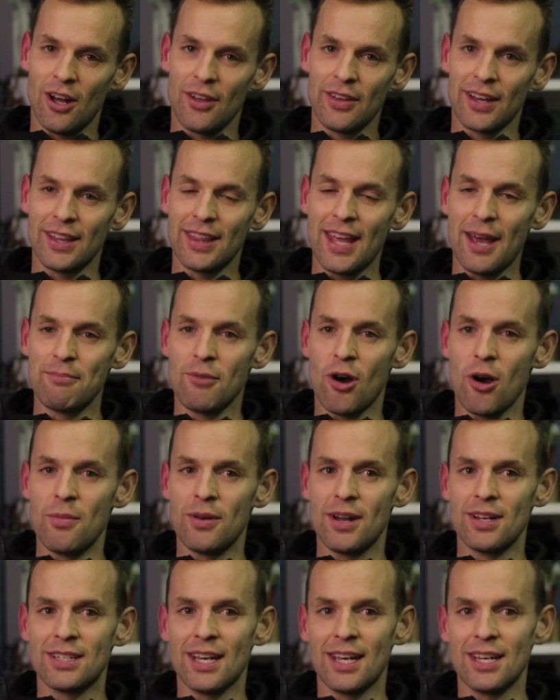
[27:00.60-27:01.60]
think in that moment
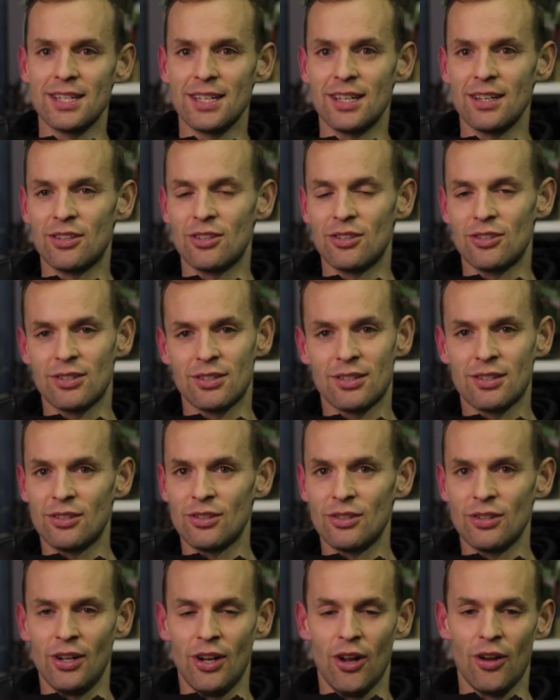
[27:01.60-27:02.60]
it's easy to
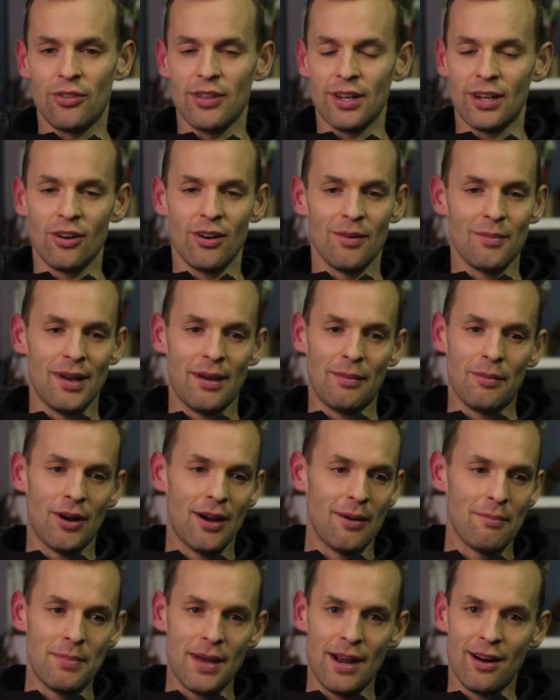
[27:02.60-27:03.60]
think, am I
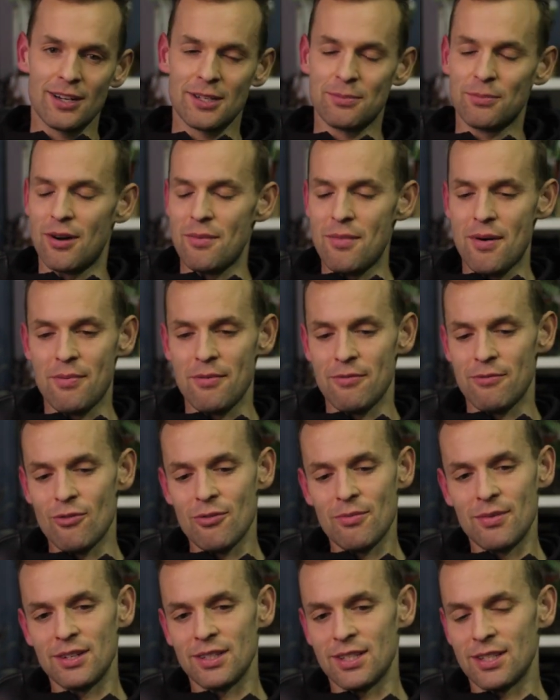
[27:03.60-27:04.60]
embarrassed by my
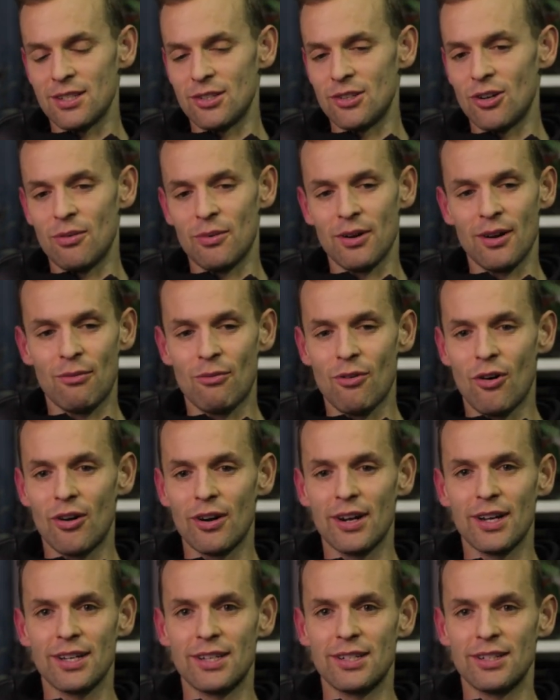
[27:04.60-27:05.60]
performance? This is not what I
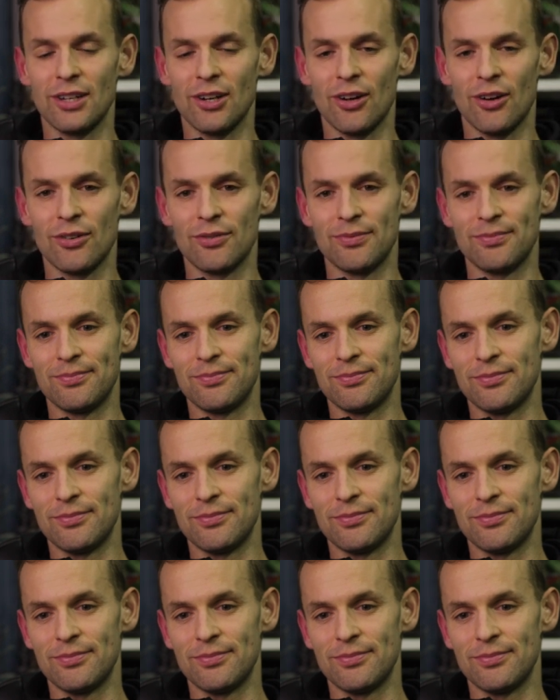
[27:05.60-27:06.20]
wanted. Do you have